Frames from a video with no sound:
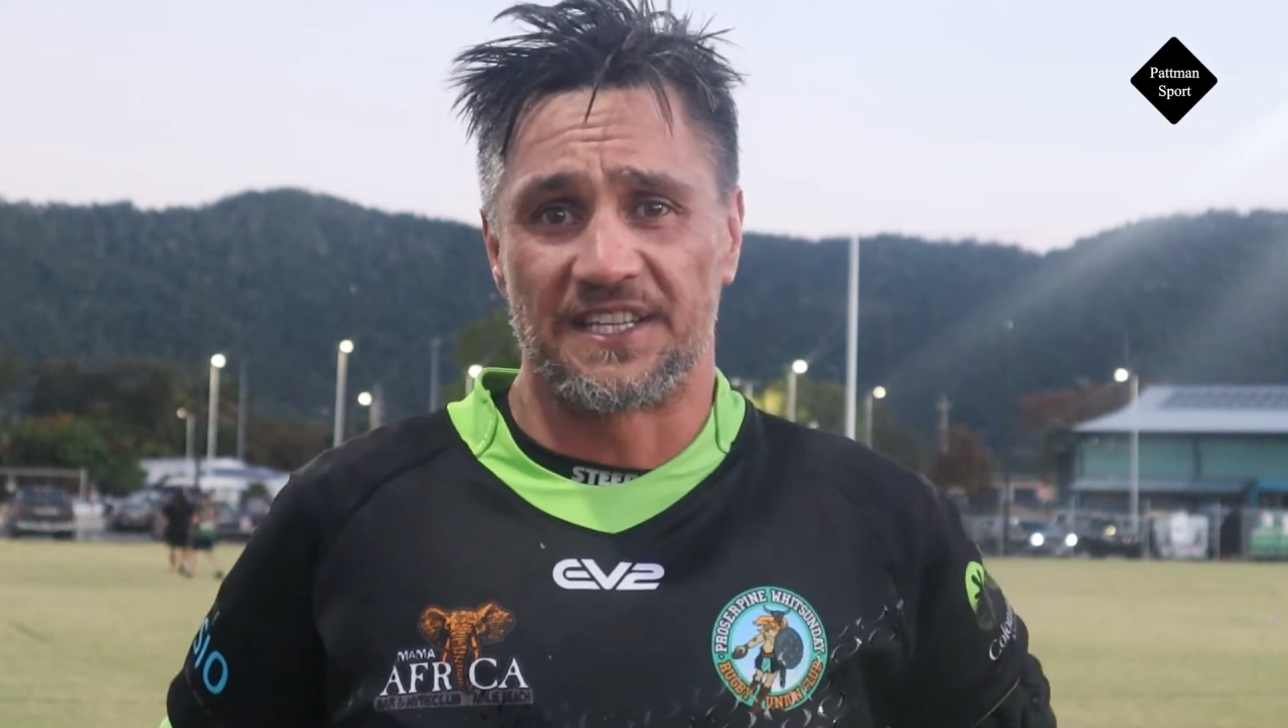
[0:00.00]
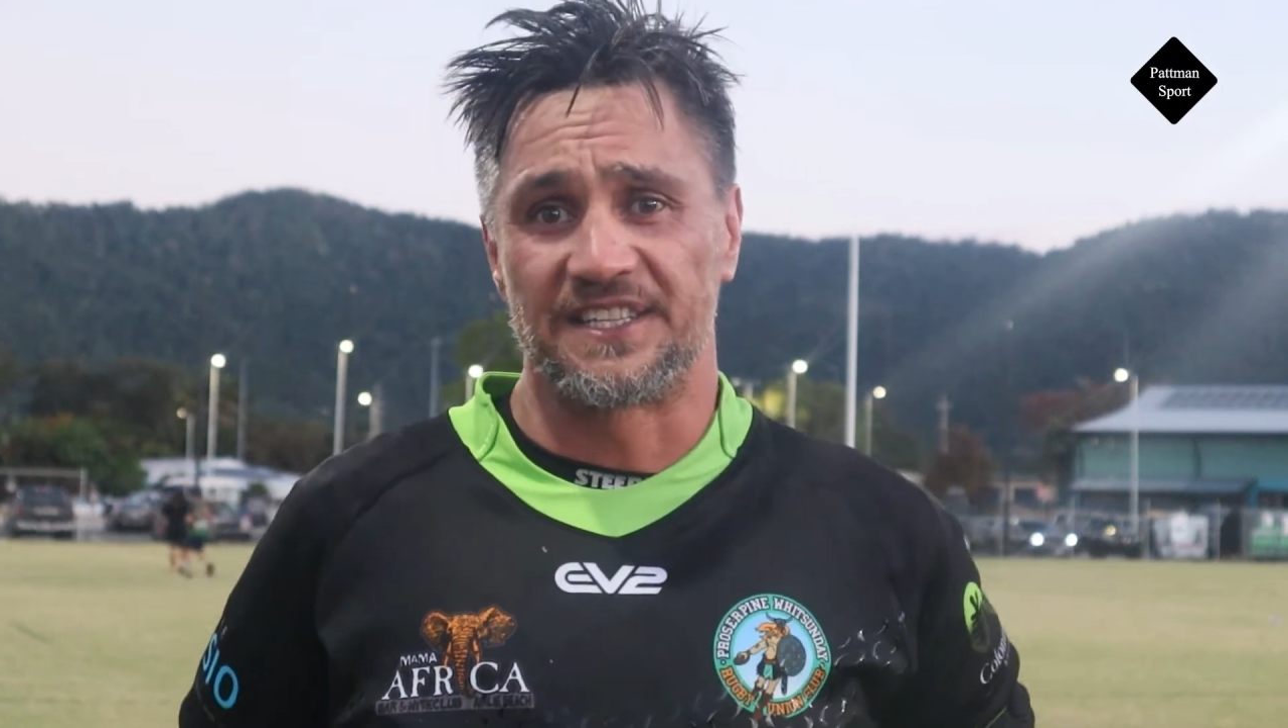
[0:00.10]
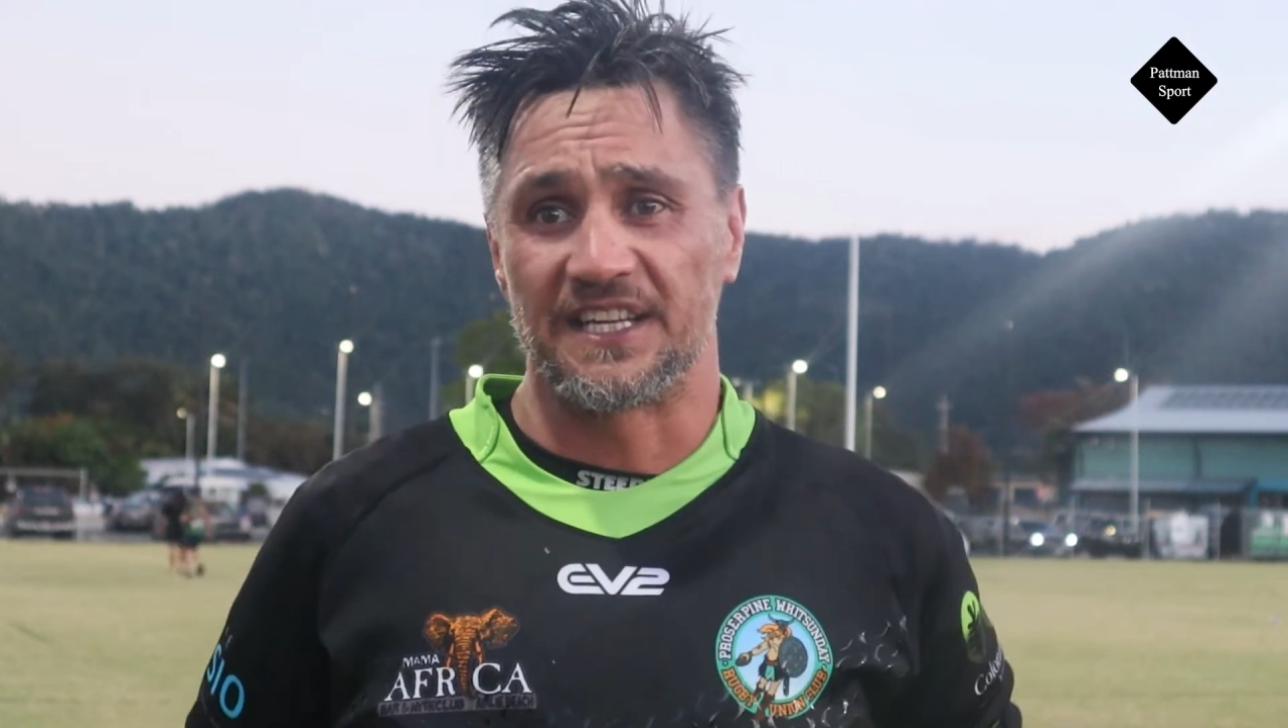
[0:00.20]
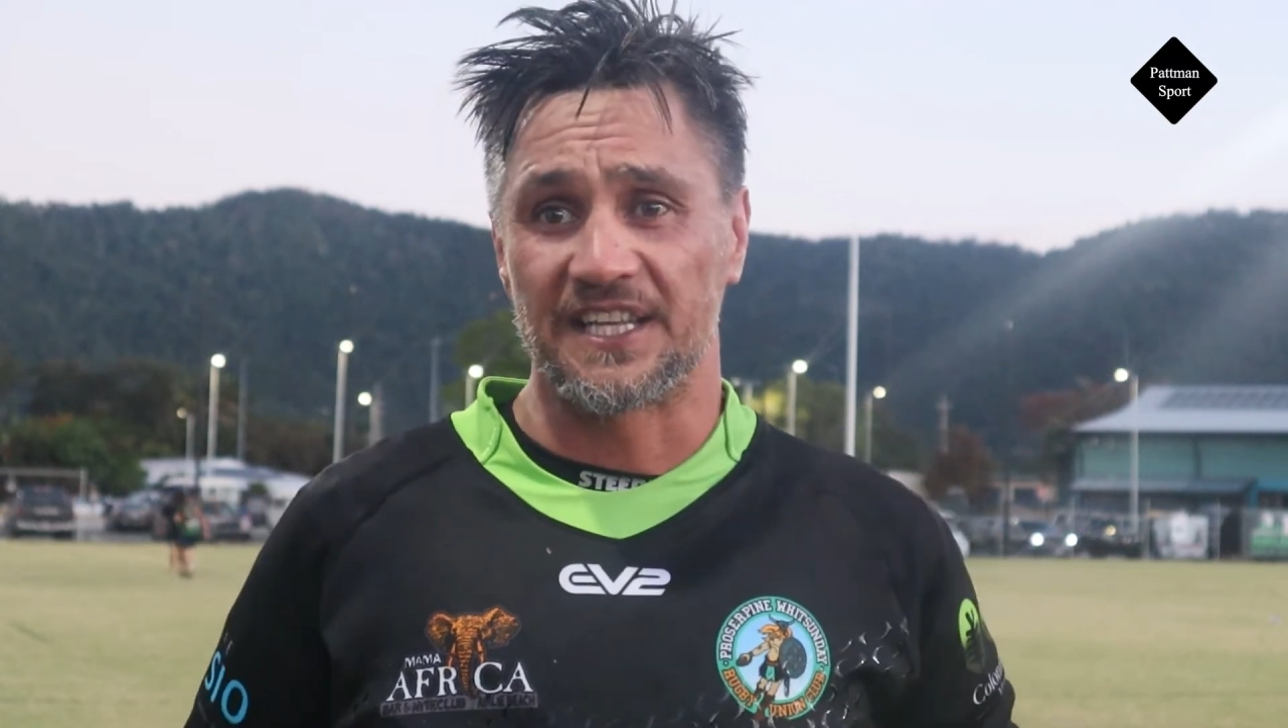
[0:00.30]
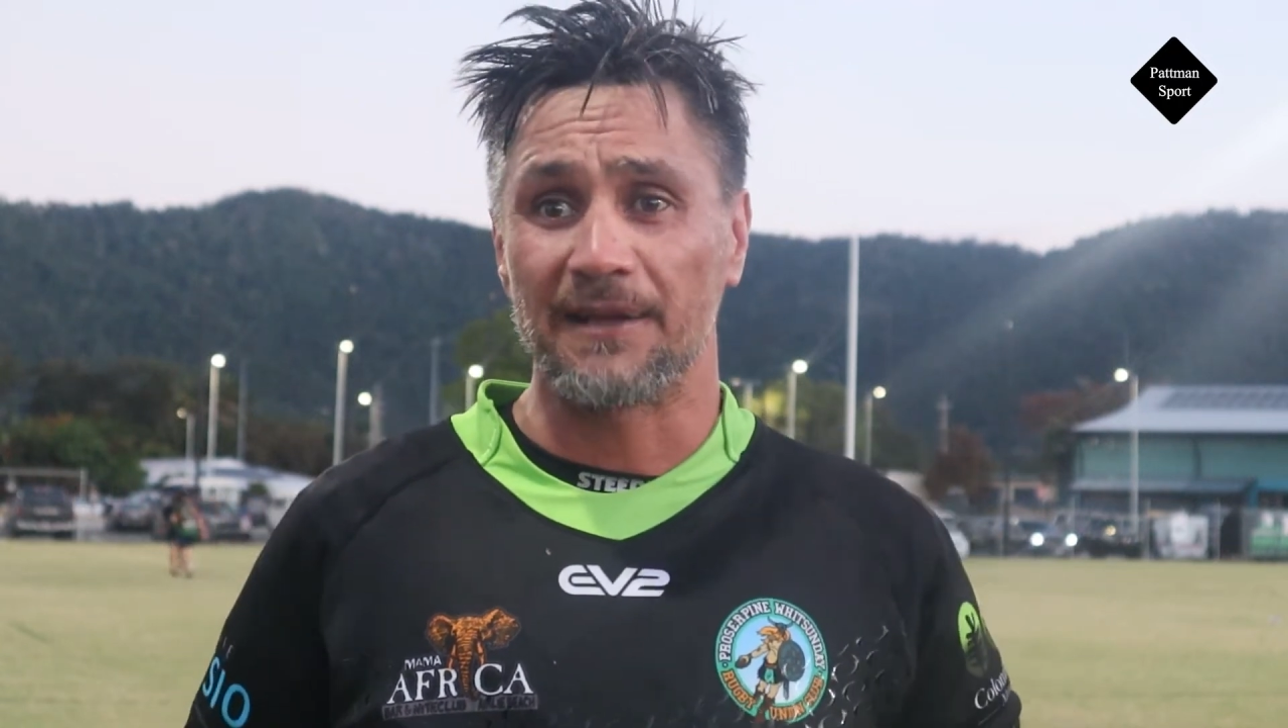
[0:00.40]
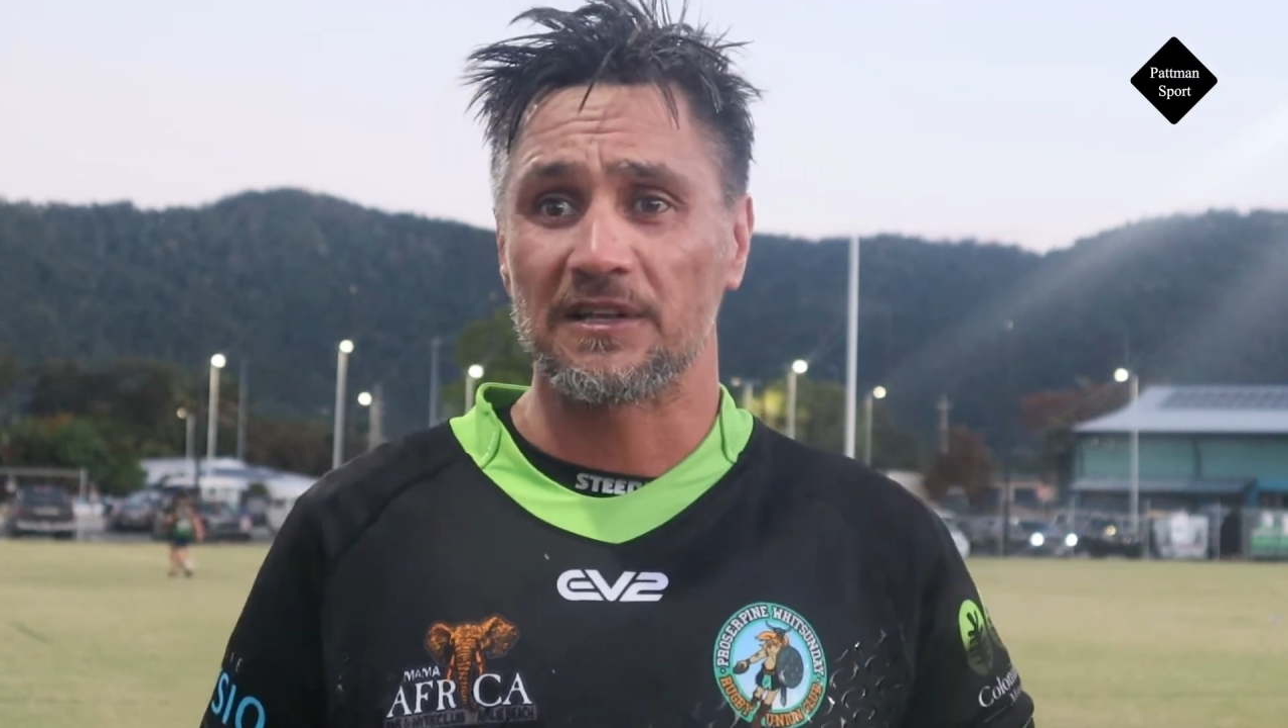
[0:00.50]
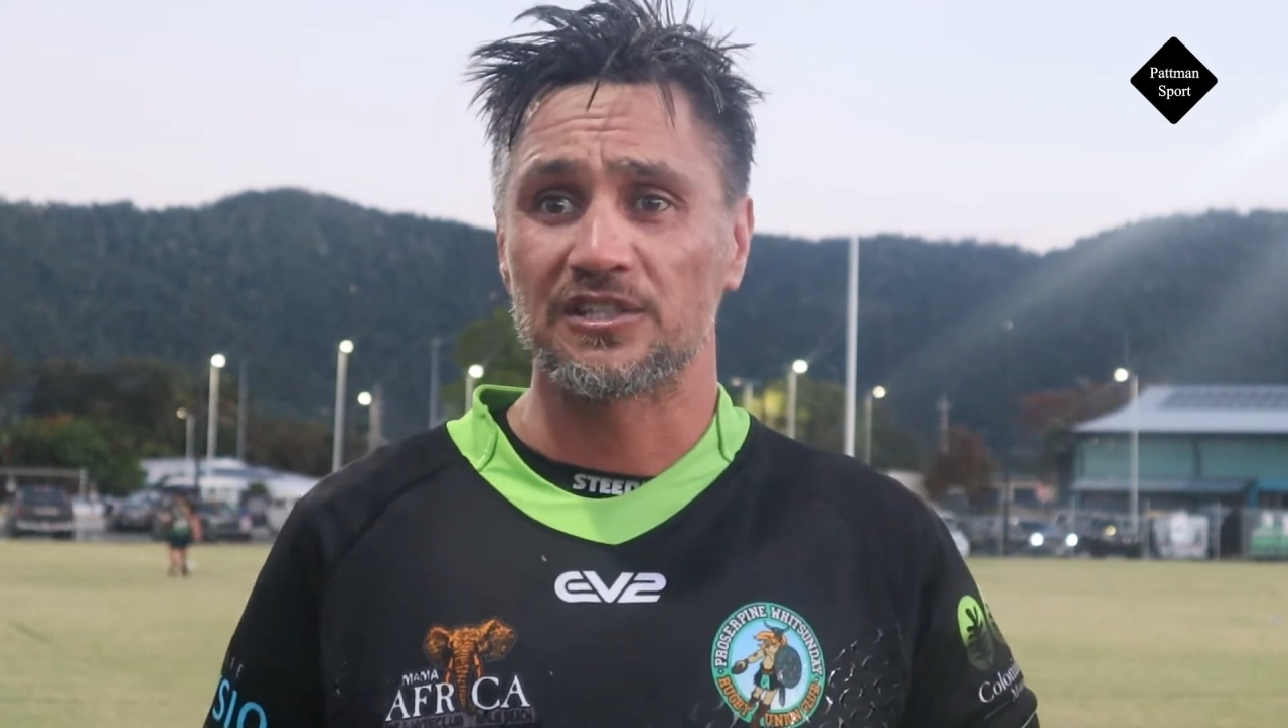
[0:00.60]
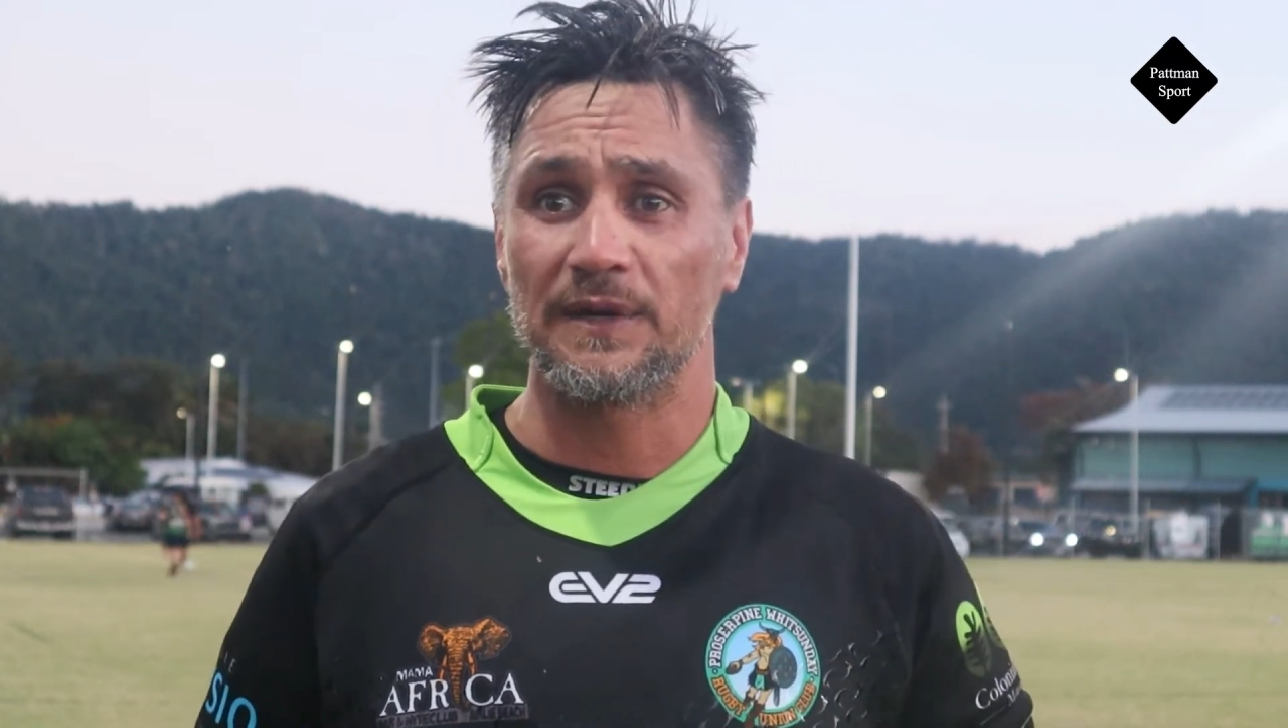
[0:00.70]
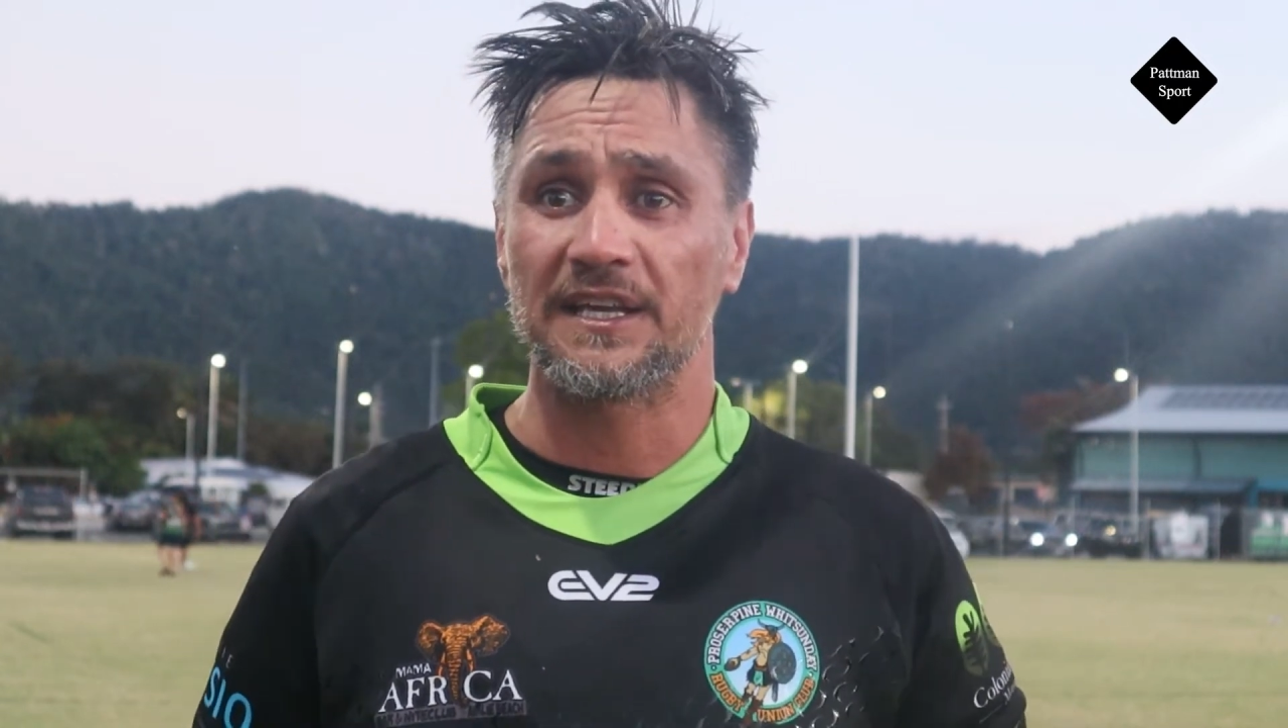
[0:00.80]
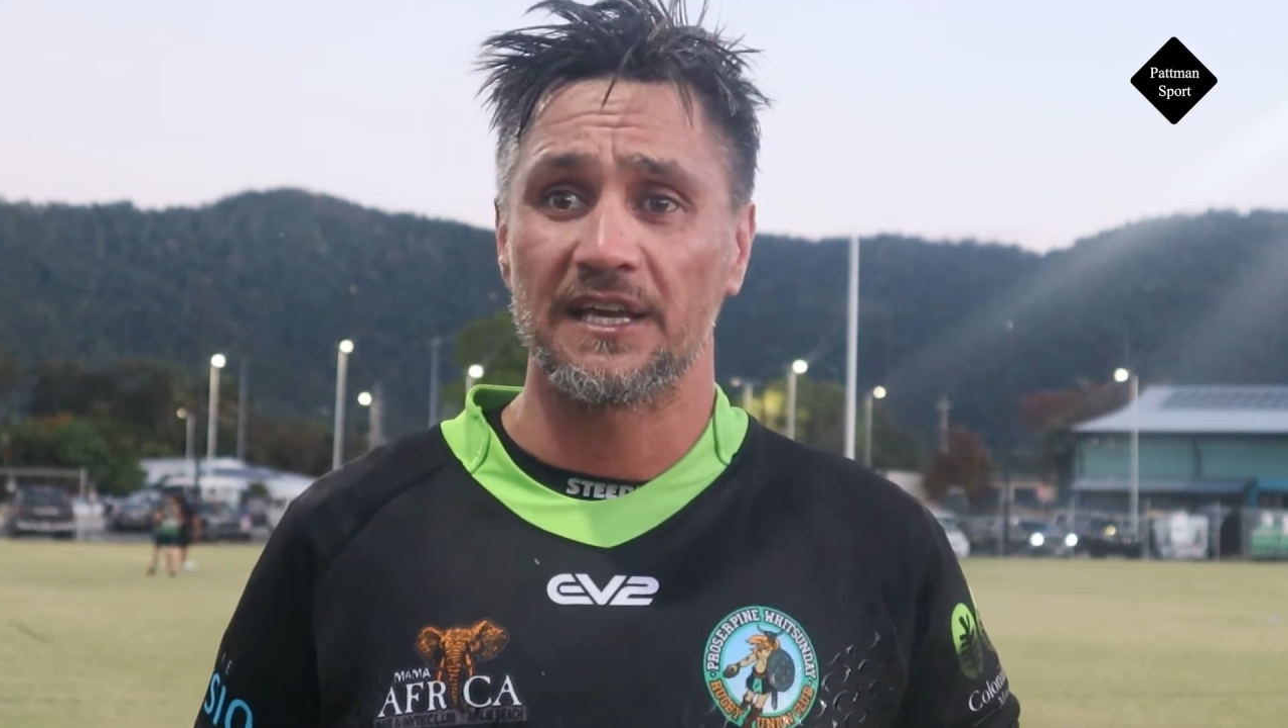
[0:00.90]
to dig deep
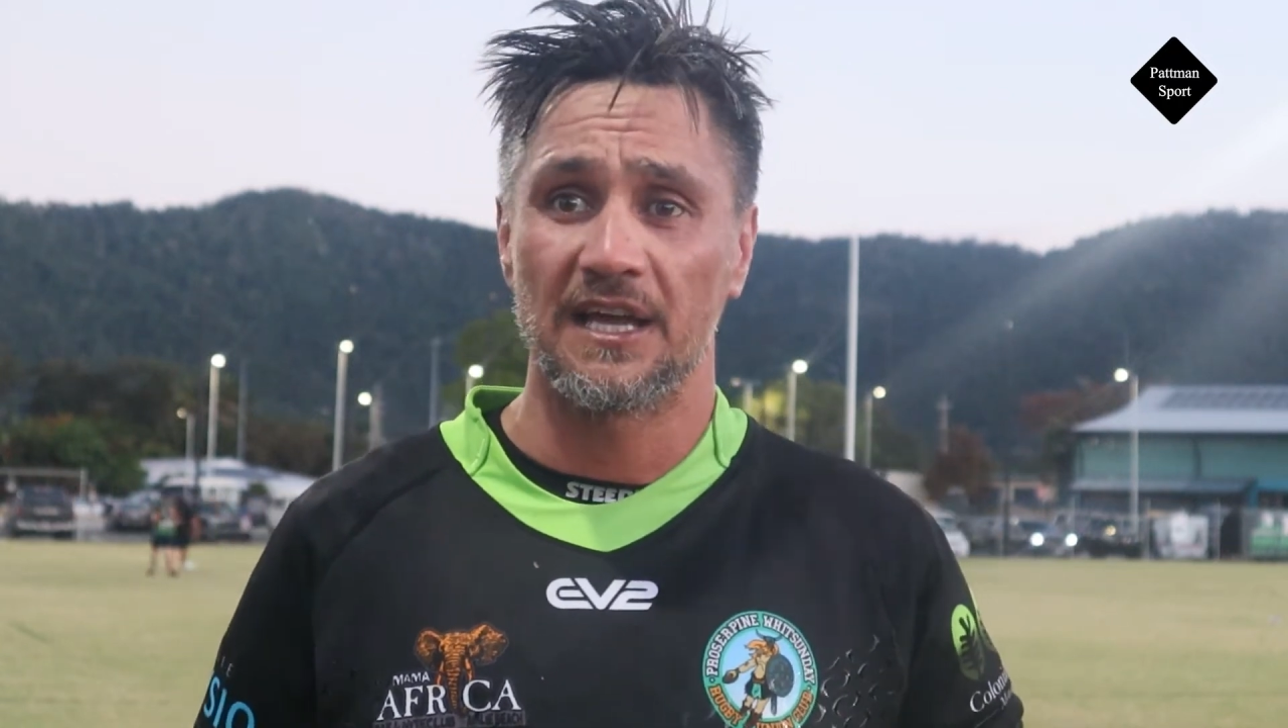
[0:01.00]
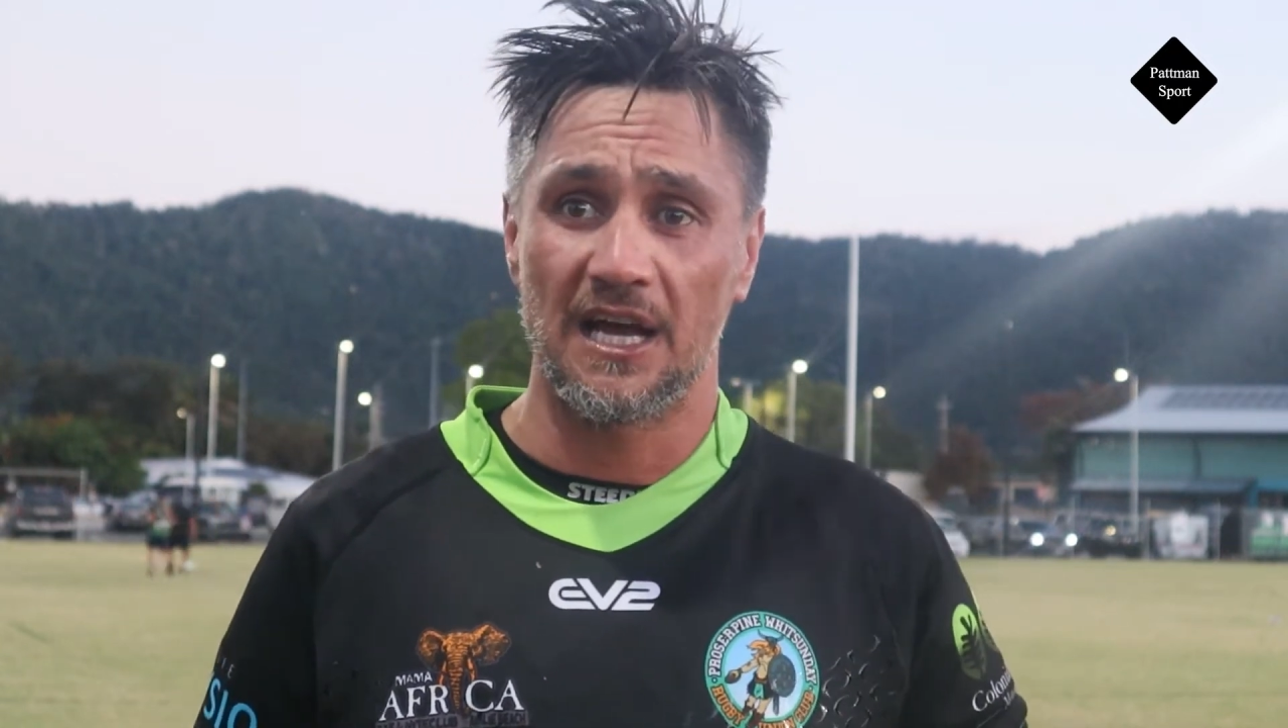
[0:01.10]
this week.